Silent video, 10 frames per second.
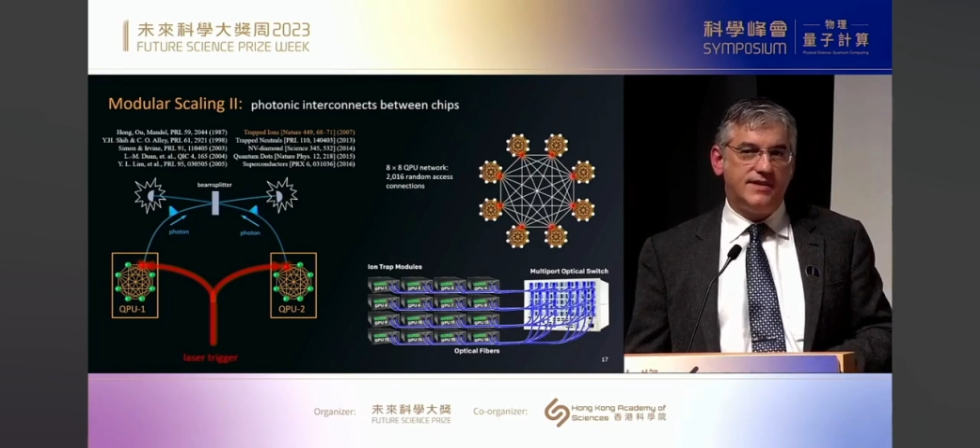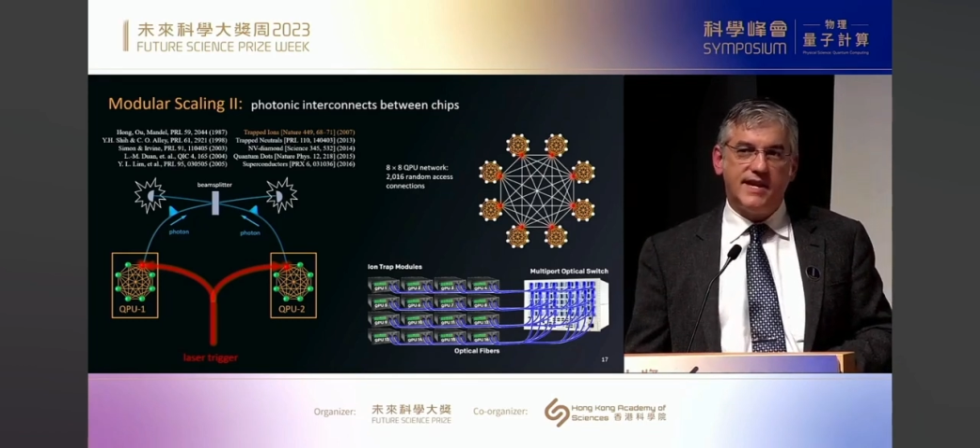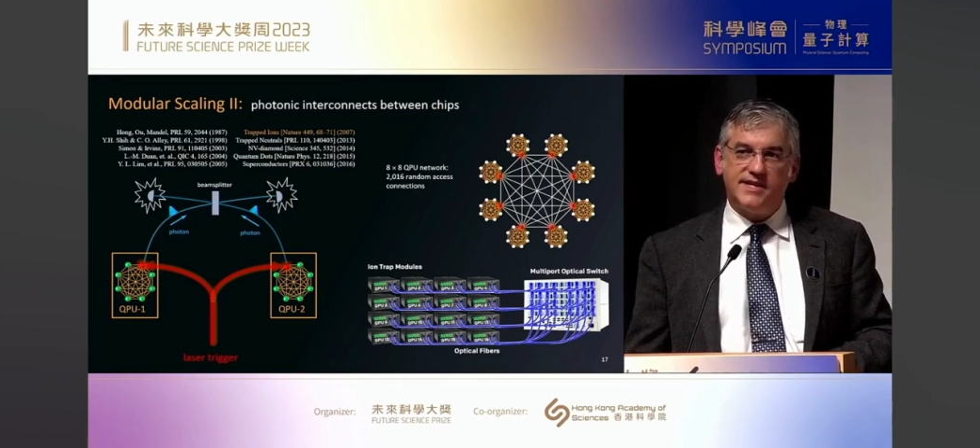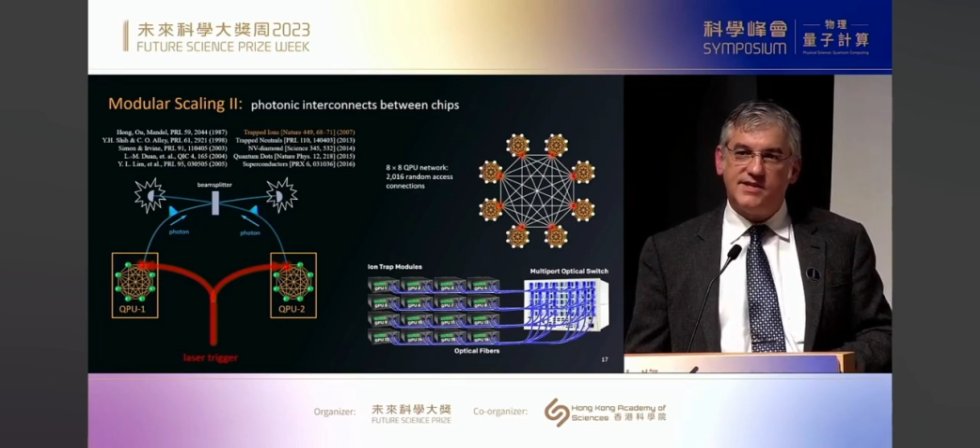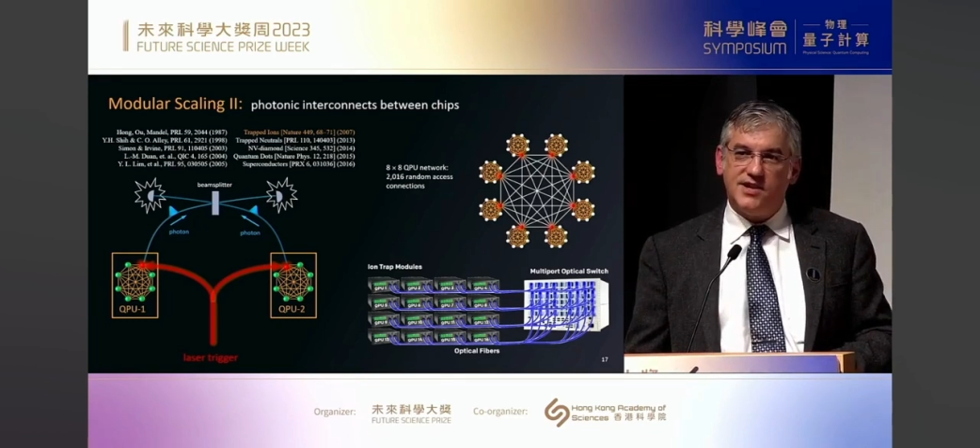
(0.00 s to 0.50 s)

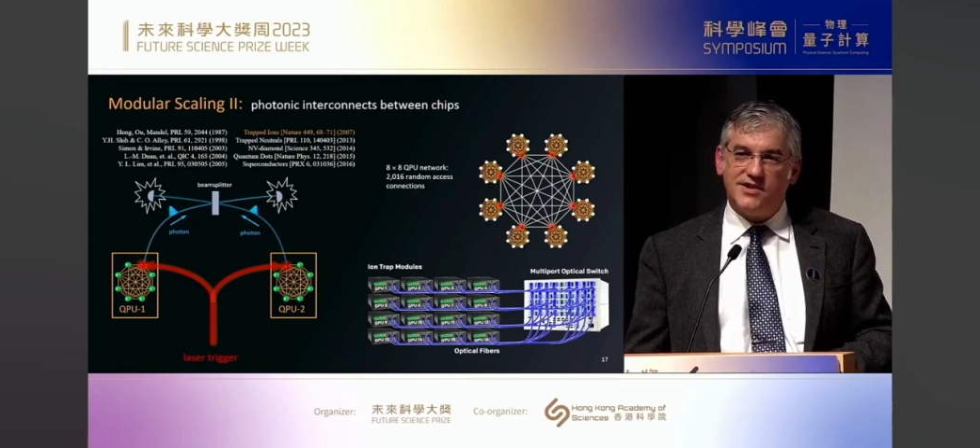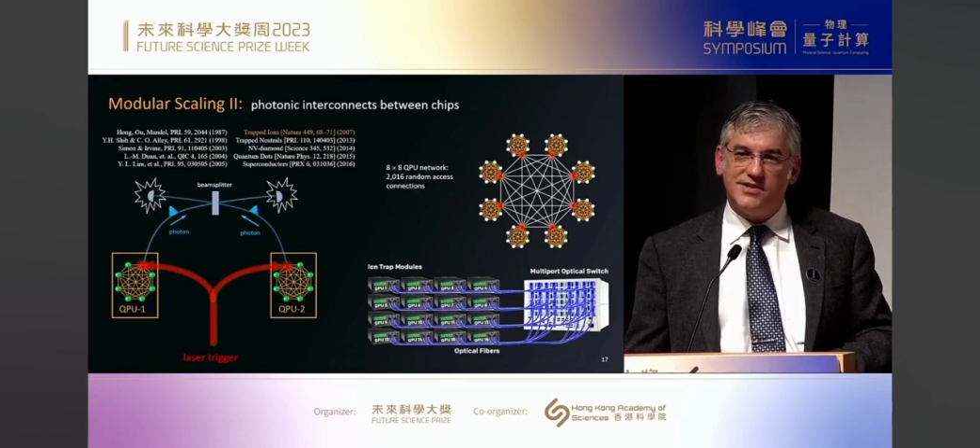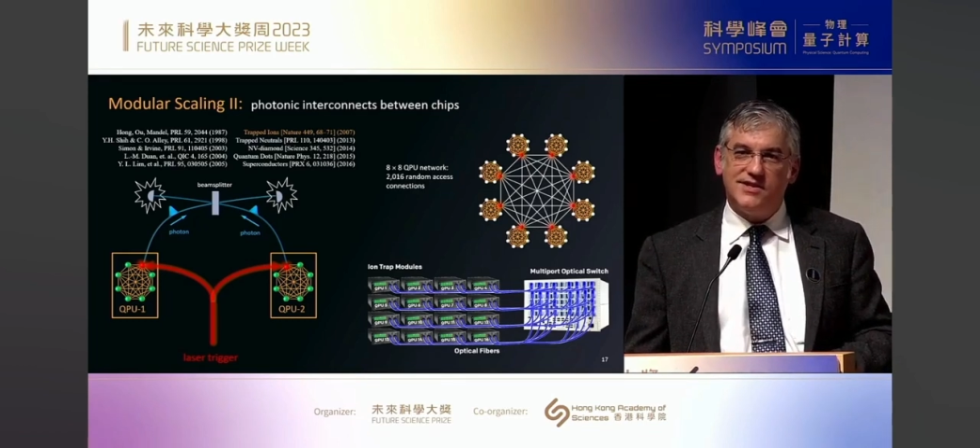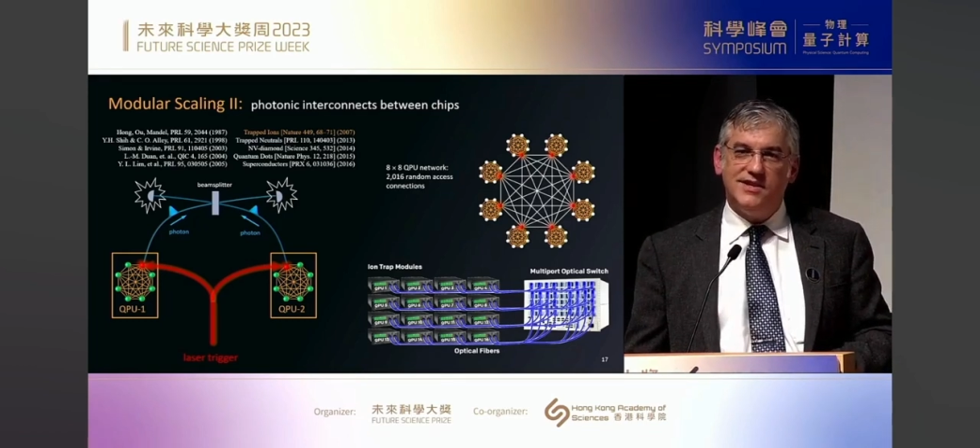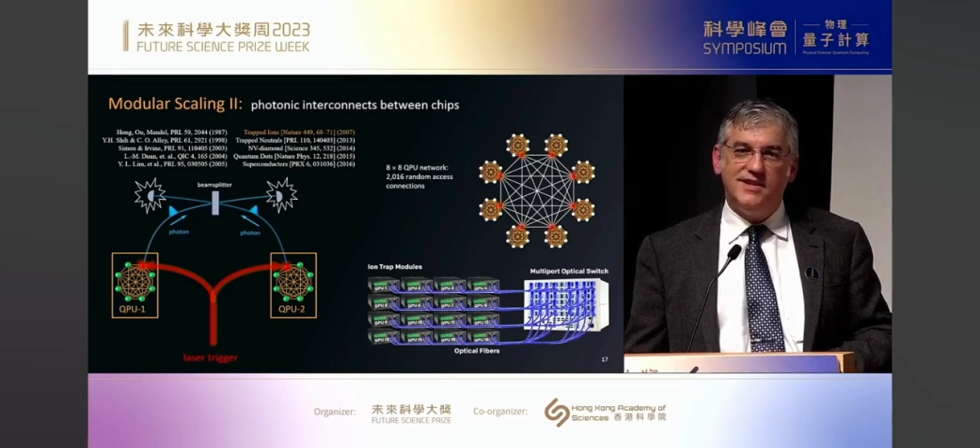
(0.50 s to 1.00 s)
tech
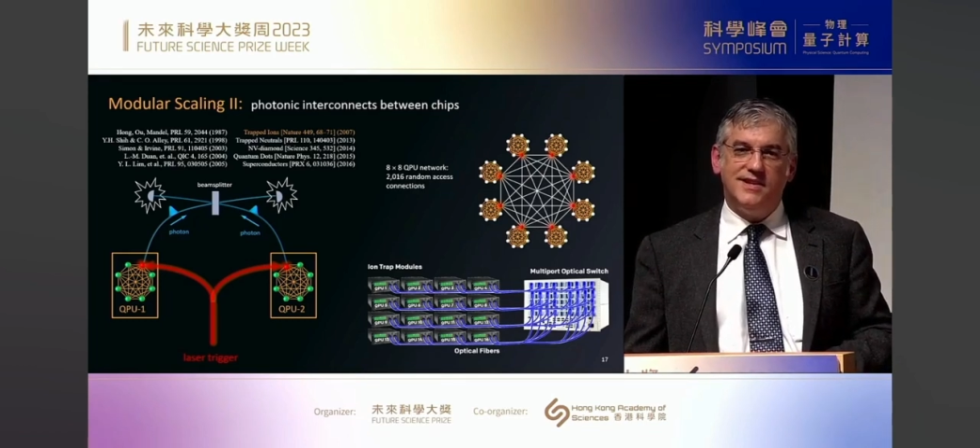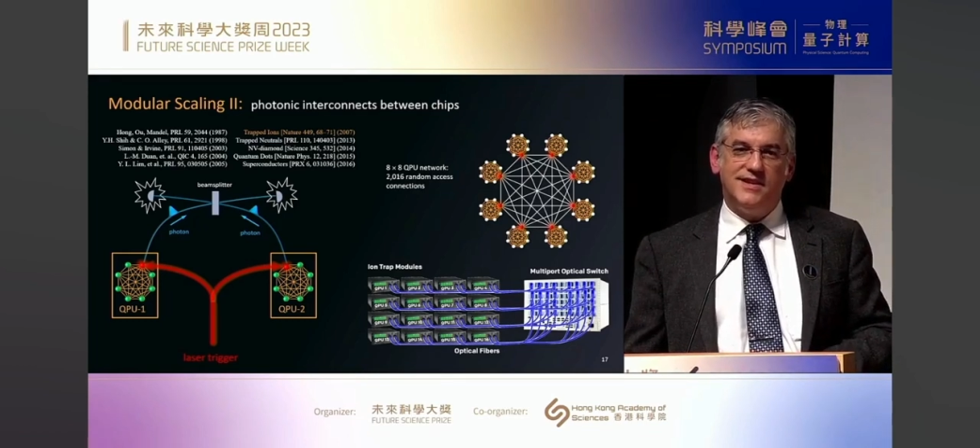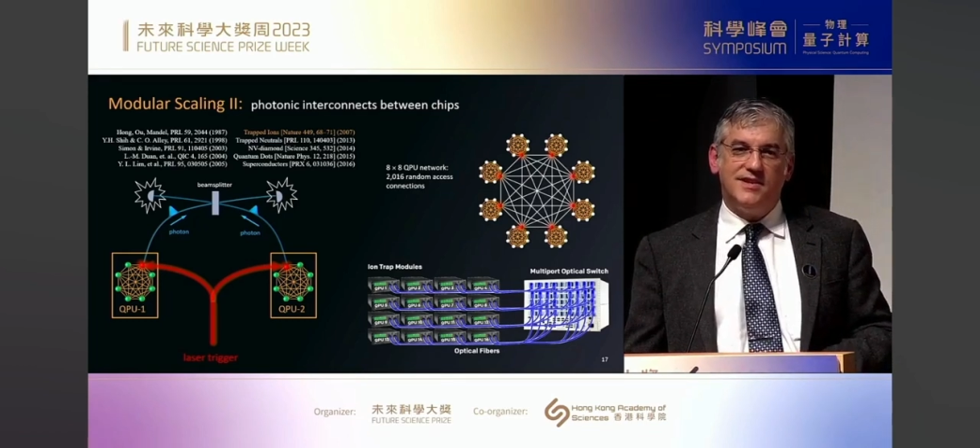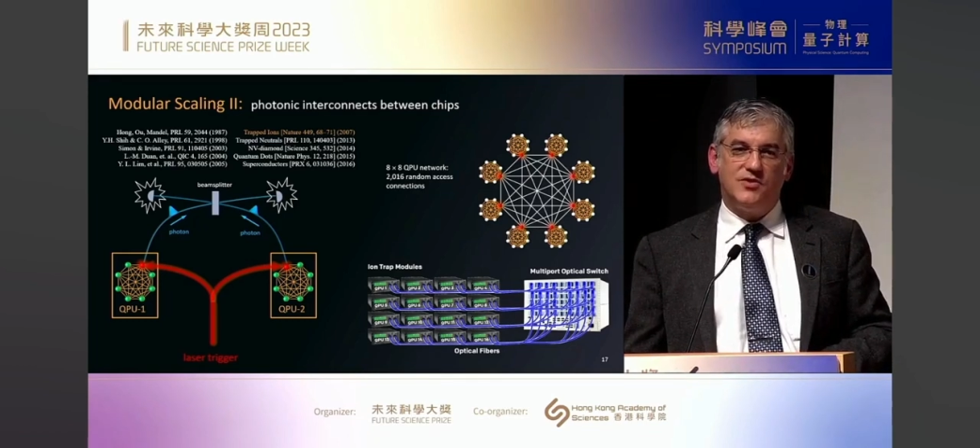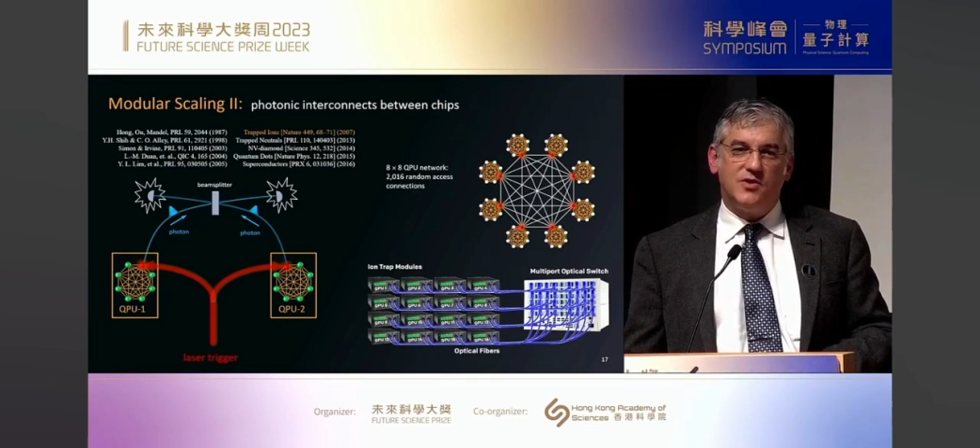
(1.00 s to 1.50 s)
stars
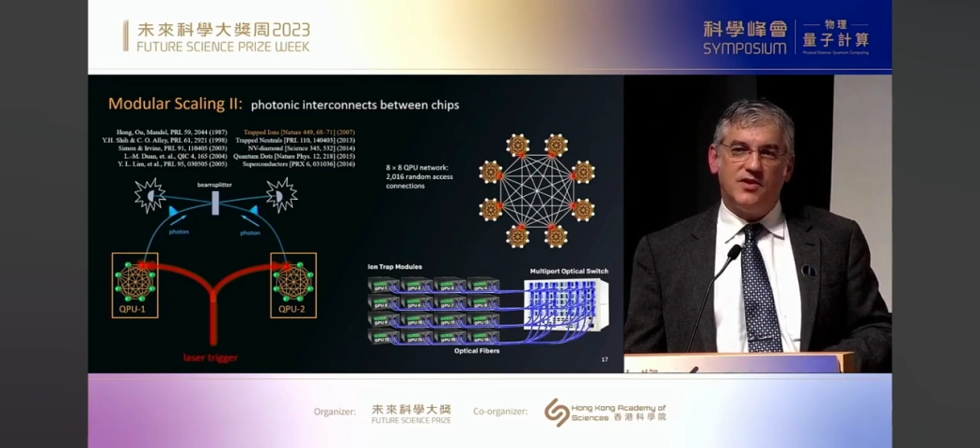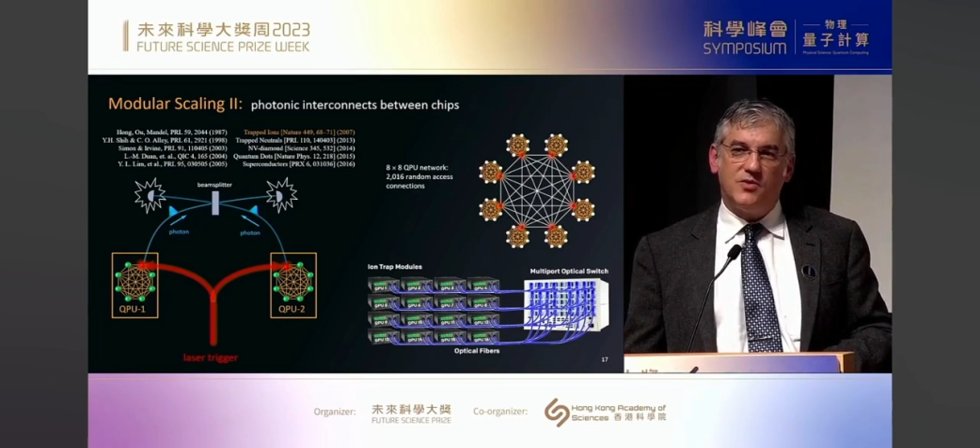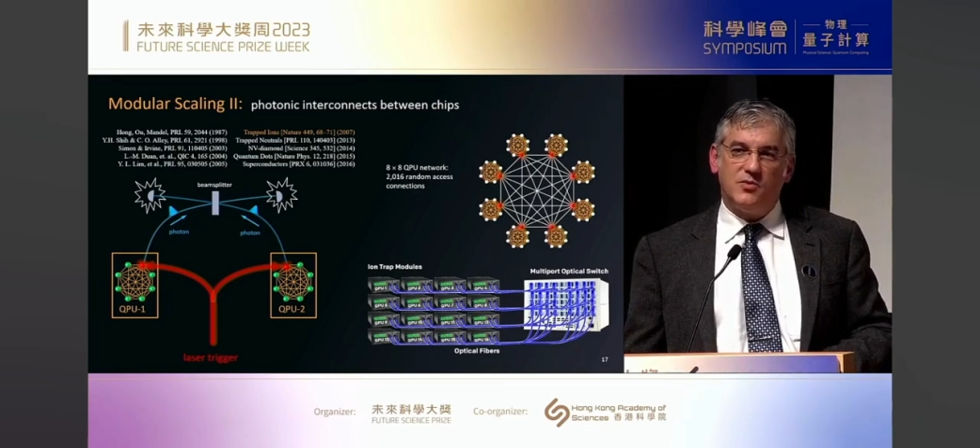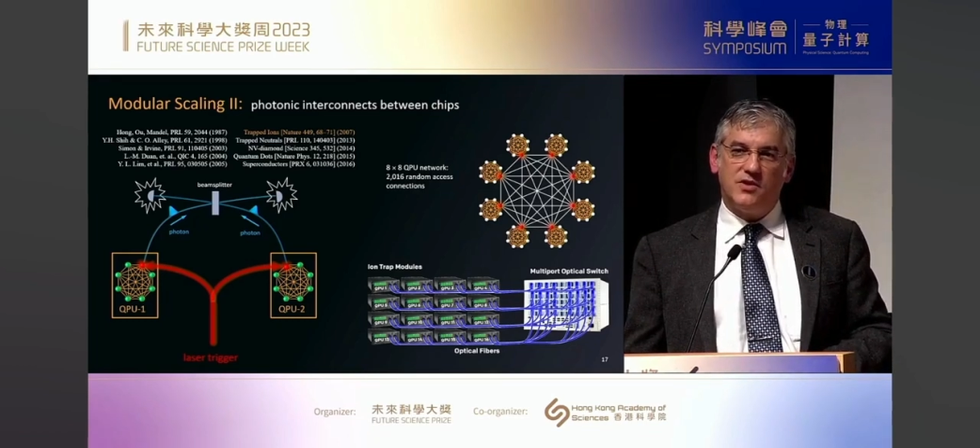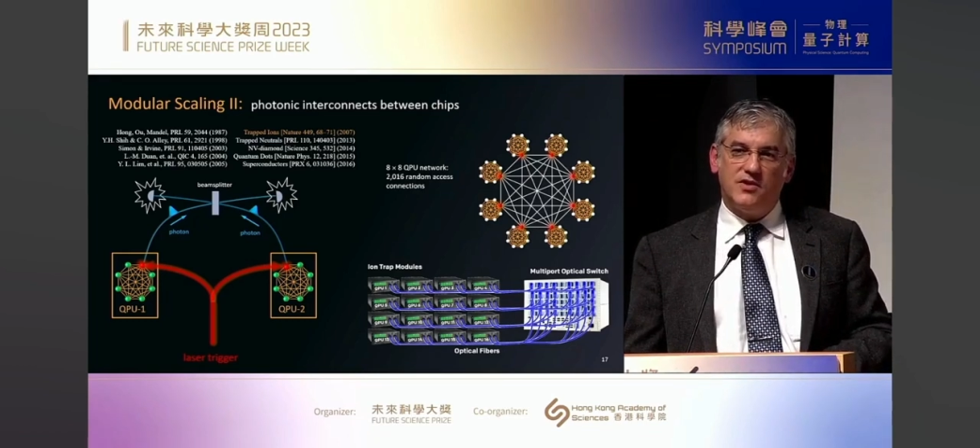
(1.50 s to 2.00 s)

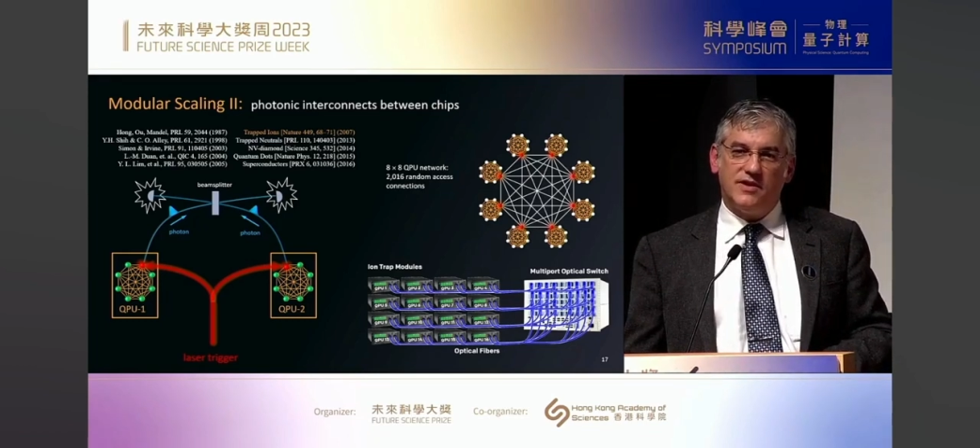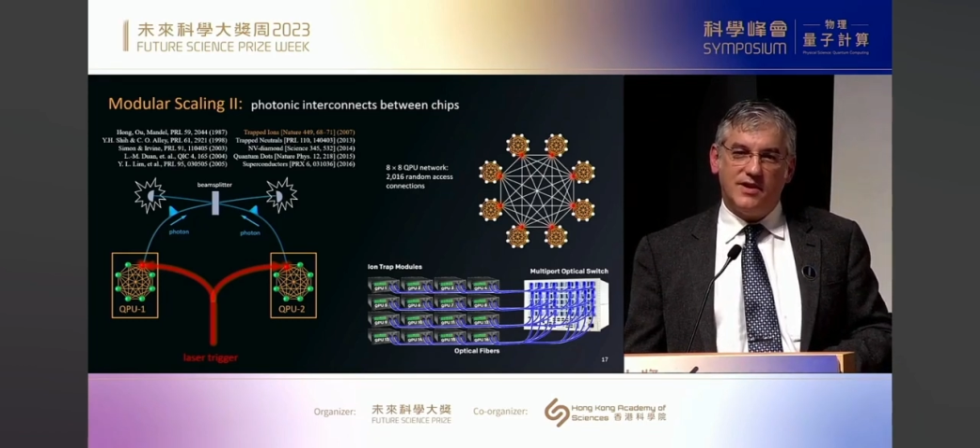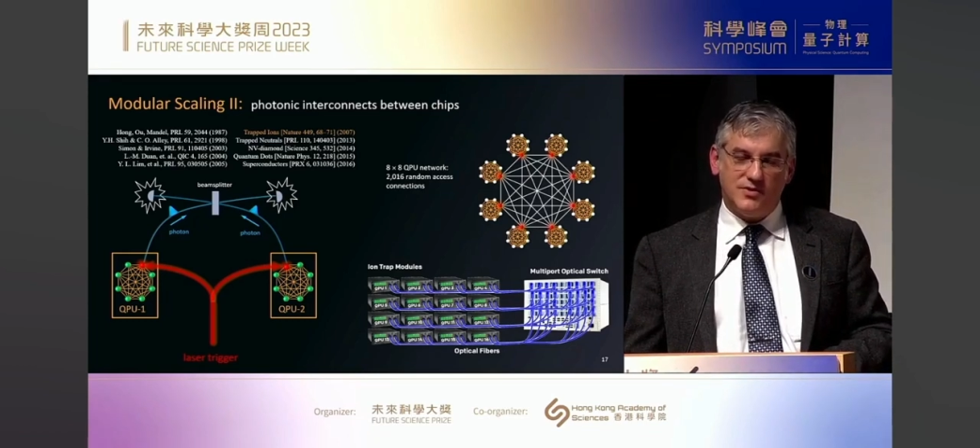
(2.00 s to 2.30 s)
throughout the world,